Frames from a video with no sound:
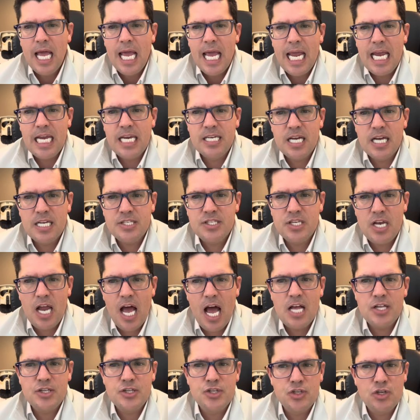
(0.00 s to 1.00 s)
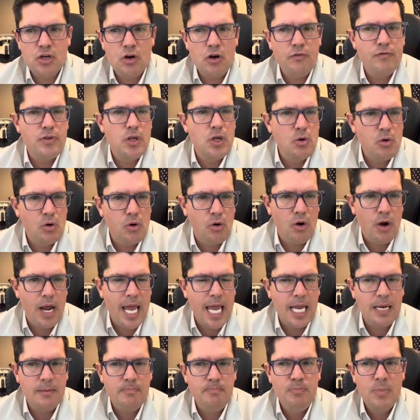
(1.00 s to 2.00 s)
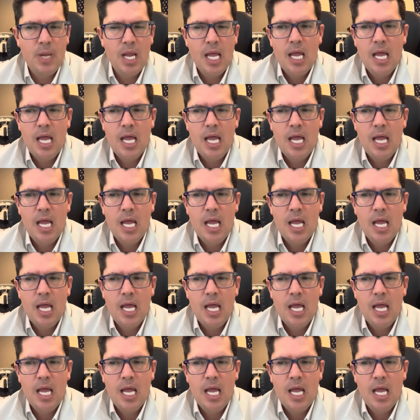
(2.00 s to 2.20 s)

he does not serve Ukraine.